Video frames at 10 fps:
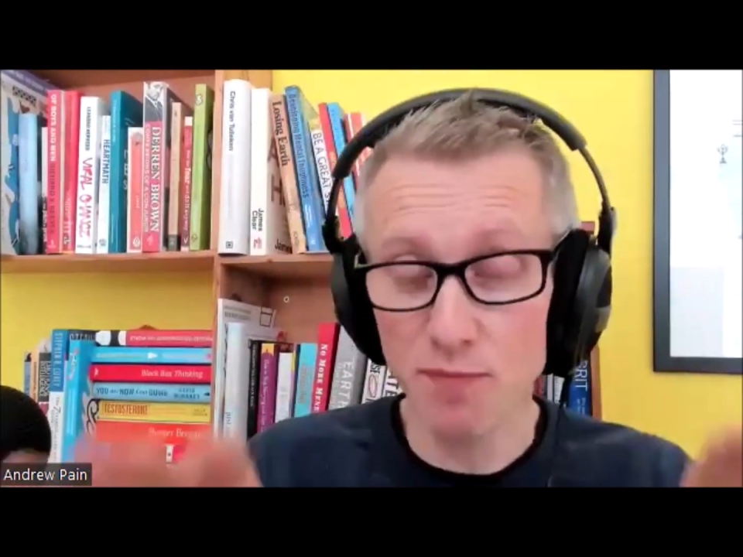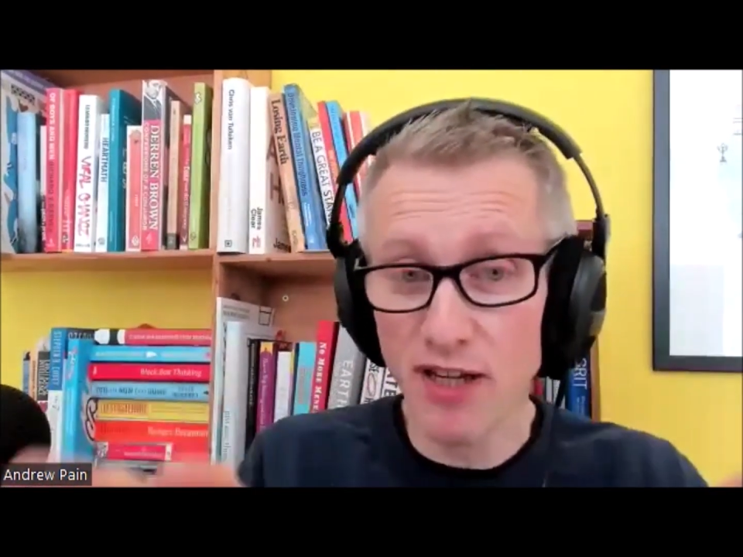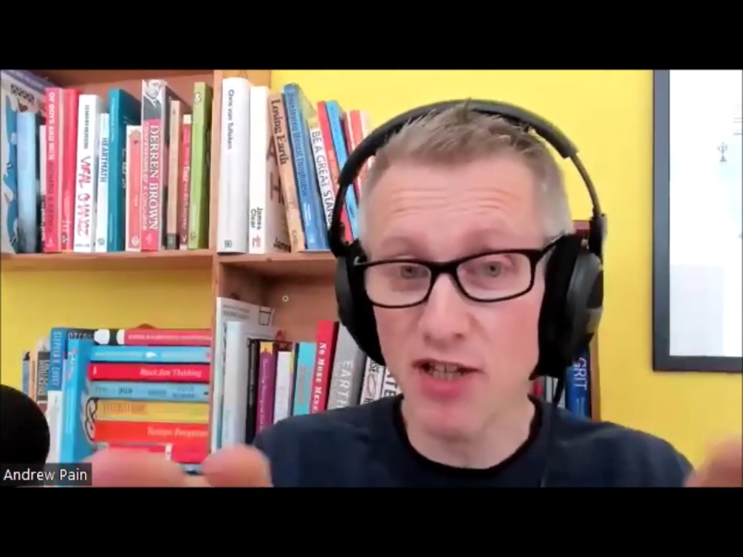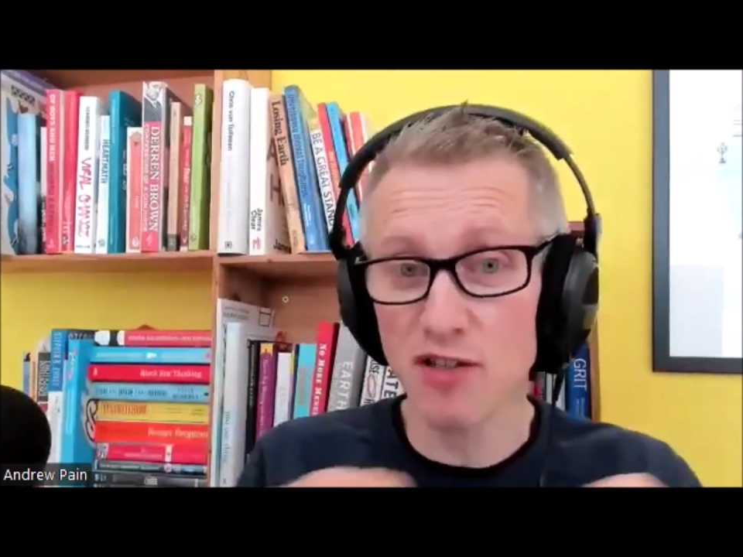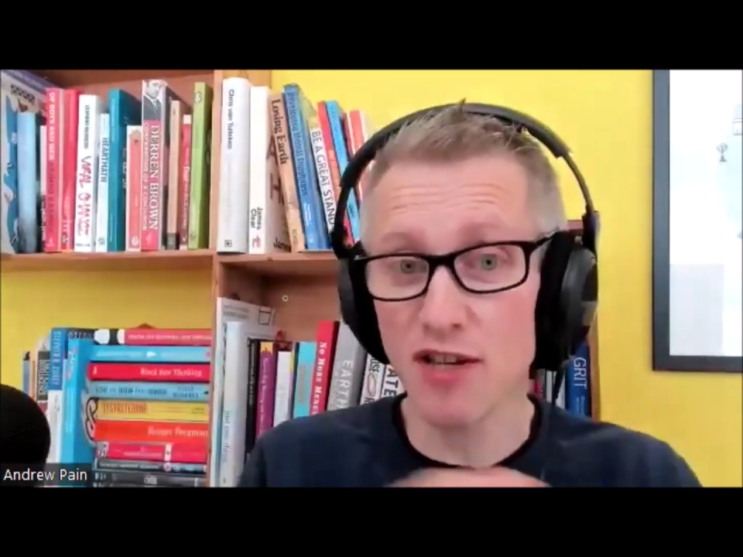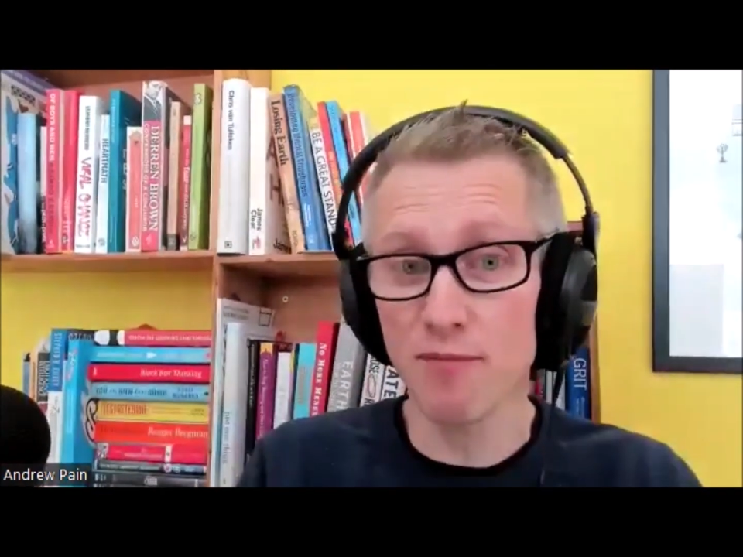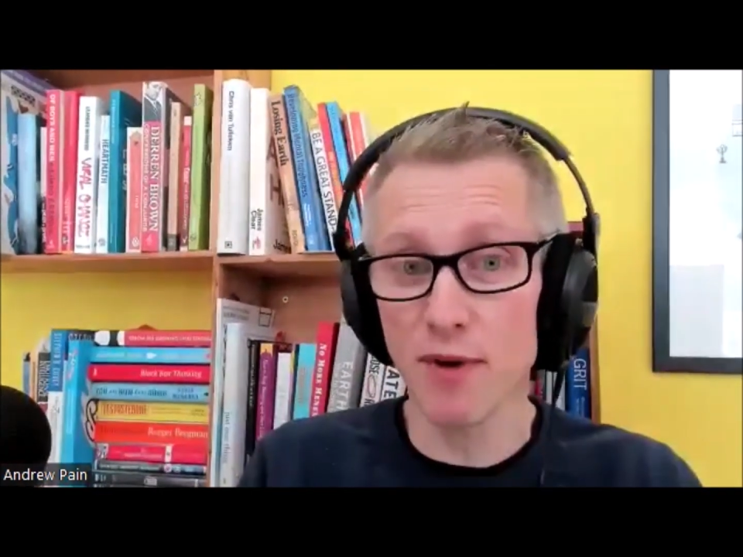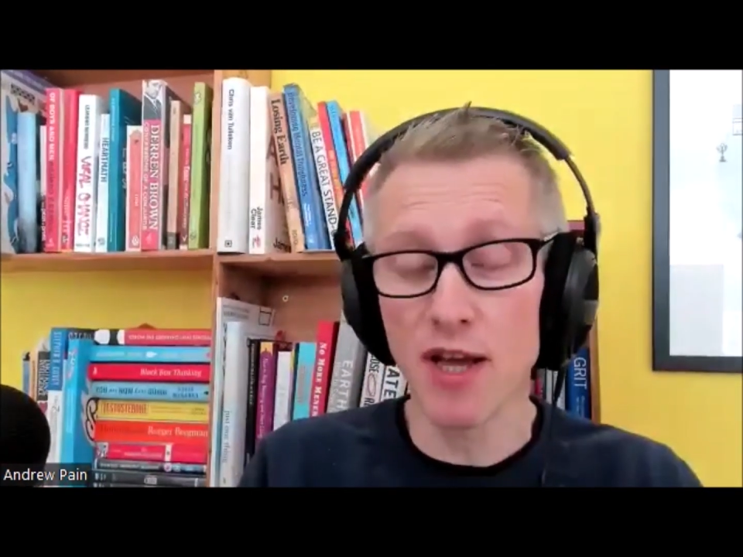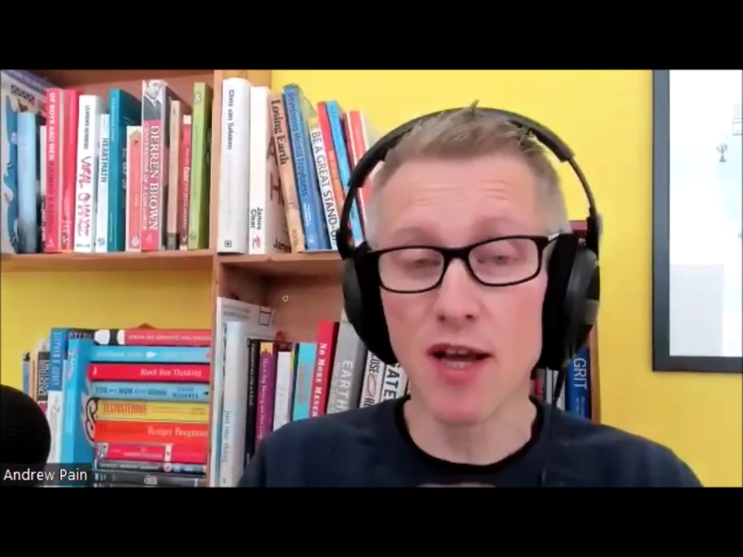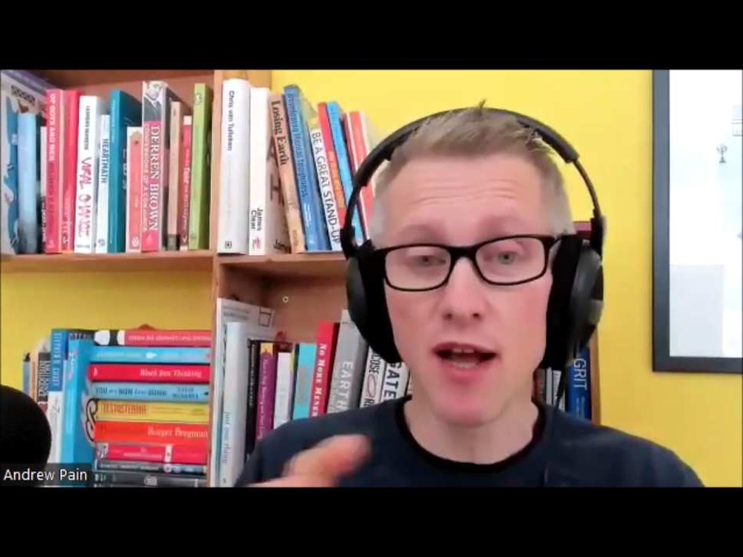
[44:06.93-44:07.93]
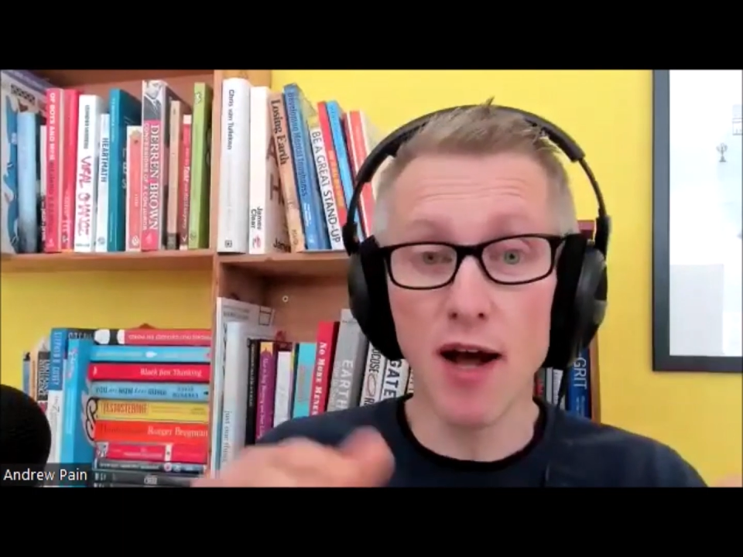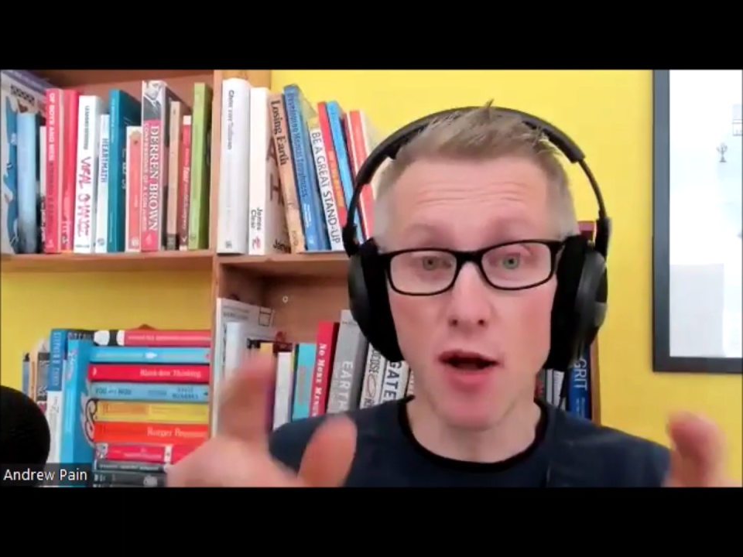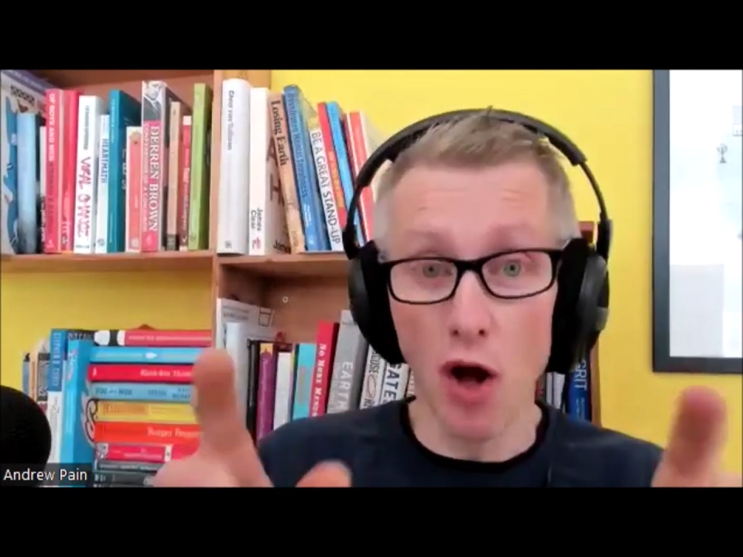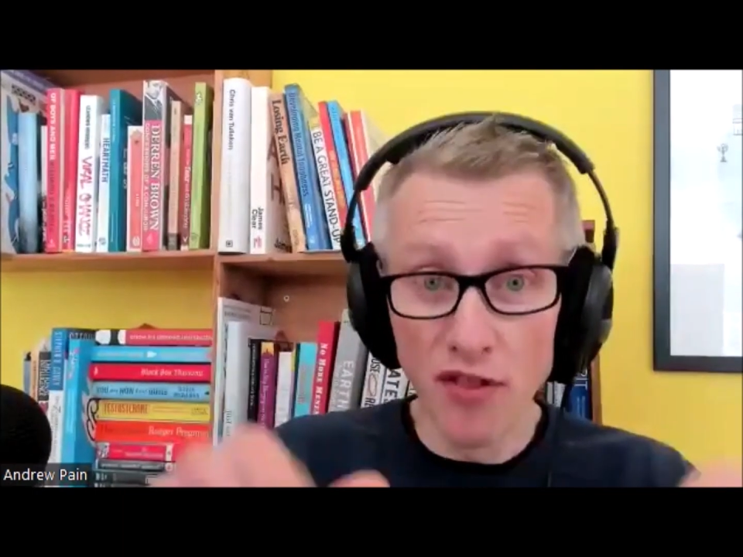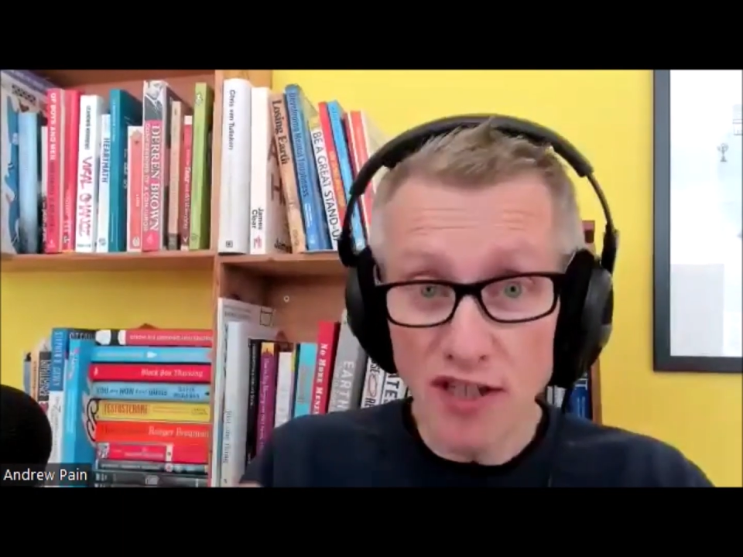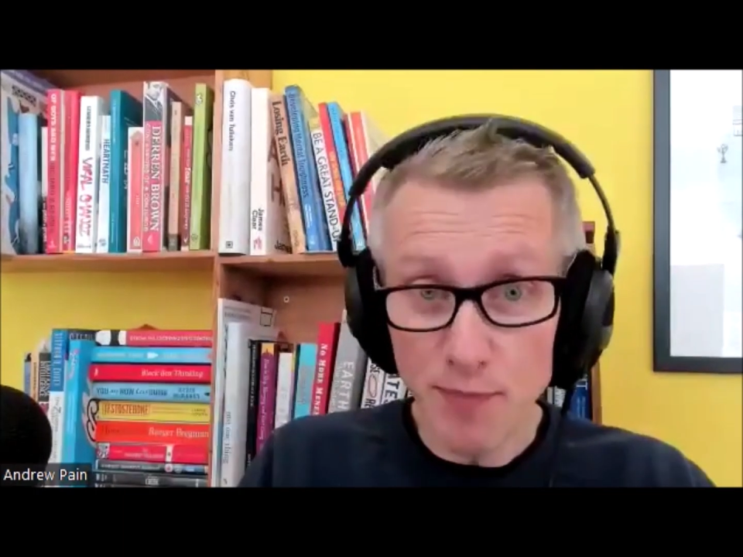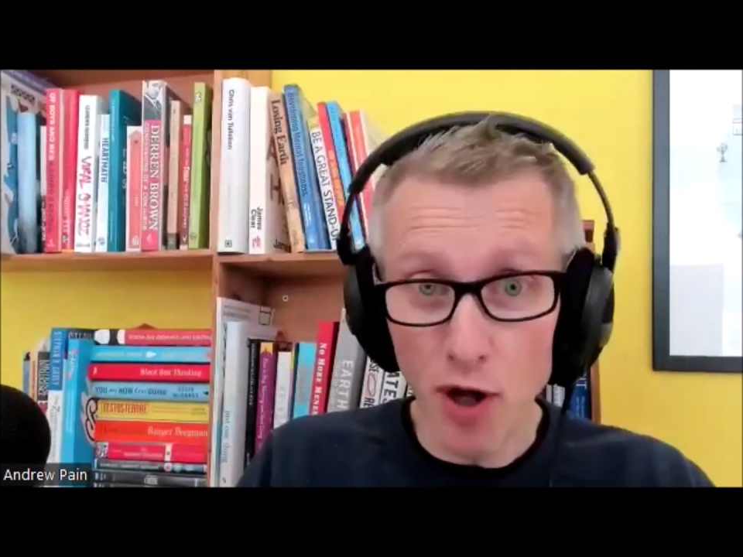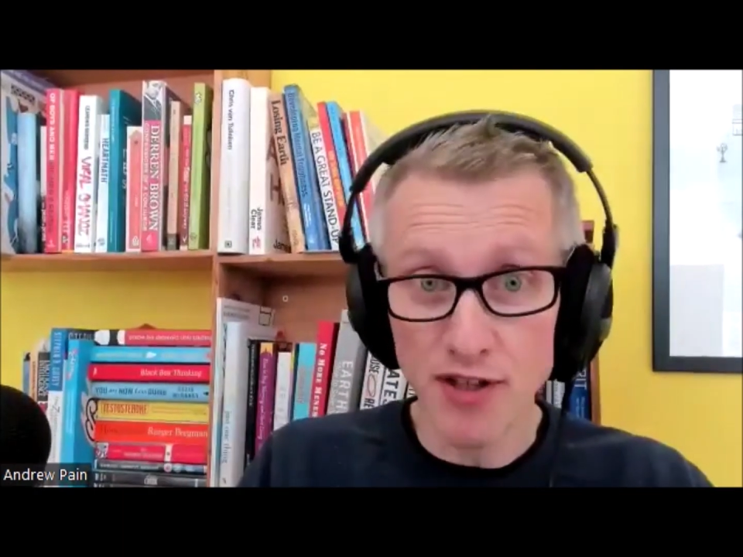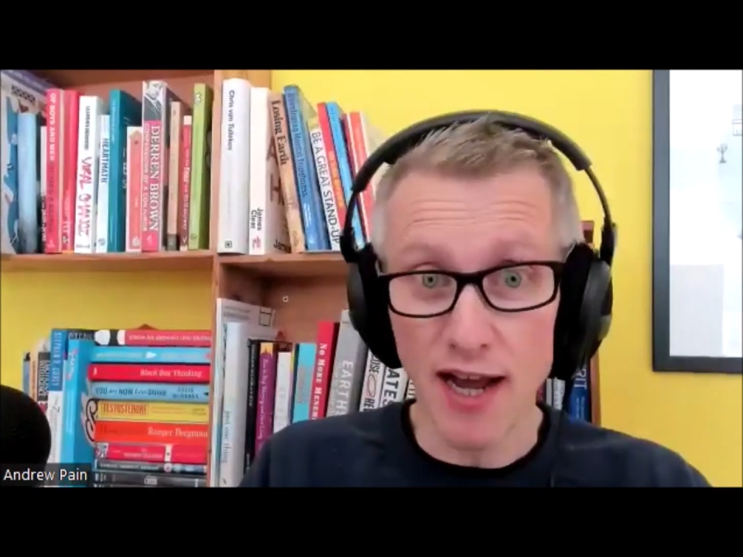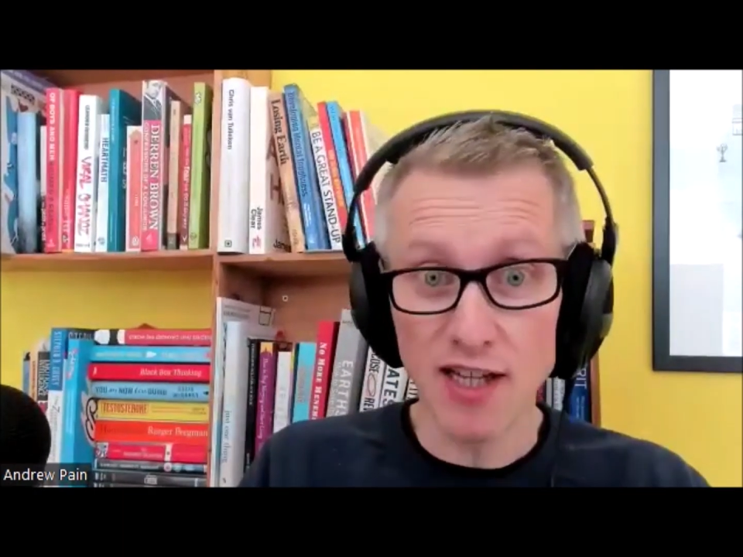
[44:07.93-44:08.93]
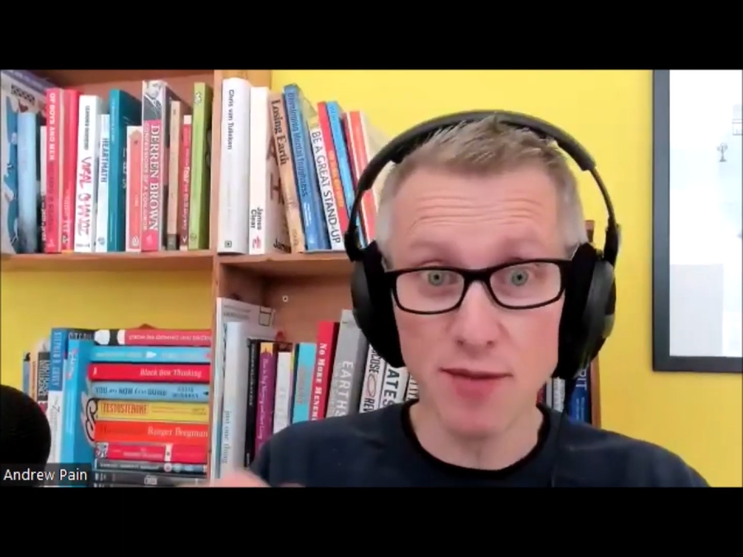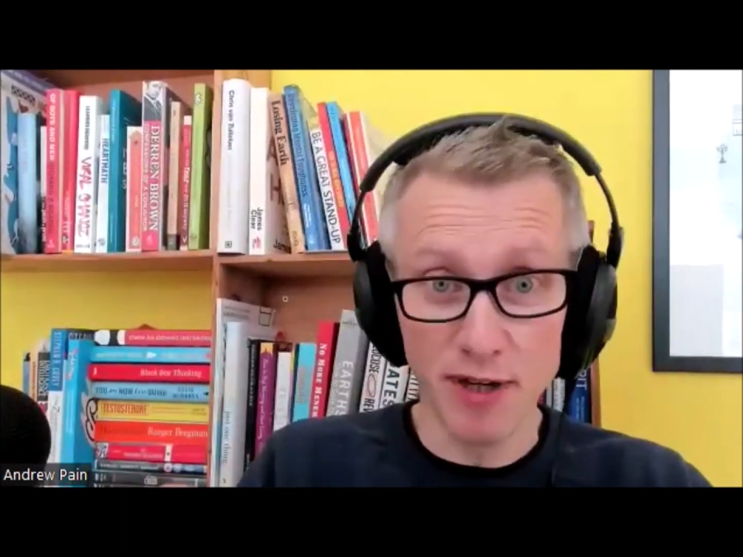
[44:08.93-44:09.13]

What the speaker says: please do give me on this podcast,